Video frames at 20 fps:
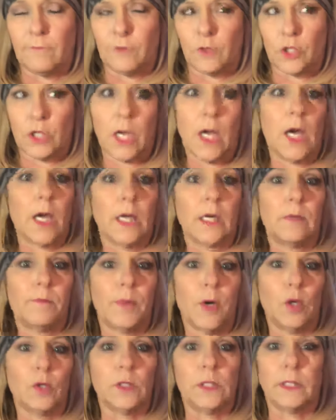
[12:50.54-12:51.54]
Todd
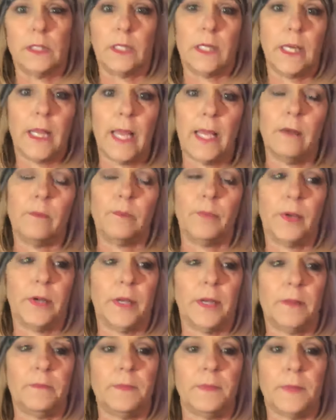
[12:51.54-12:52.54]
Paulson had put
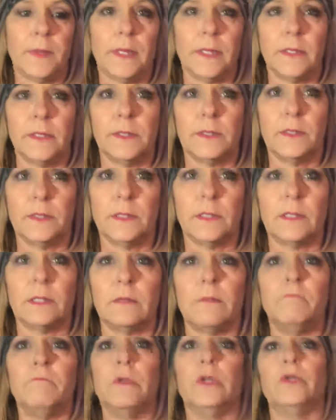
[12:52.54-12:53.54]
up his
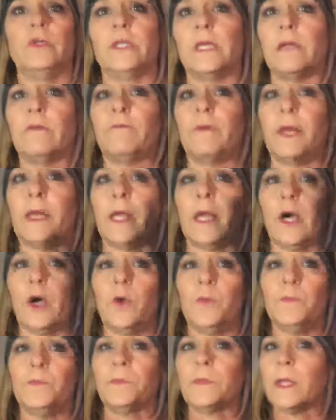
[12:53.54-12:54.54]
music
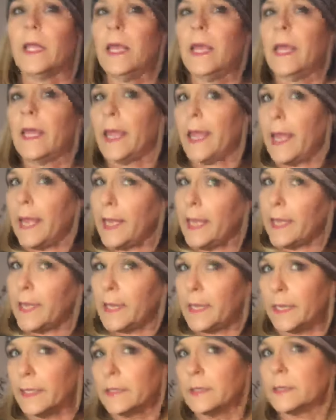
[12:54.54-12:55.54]
video,
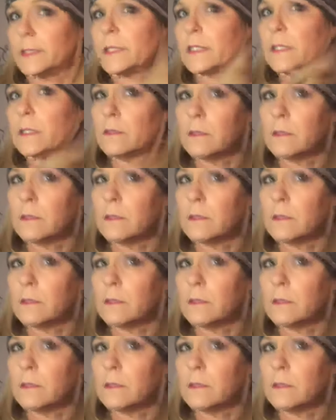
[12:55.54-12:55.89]
and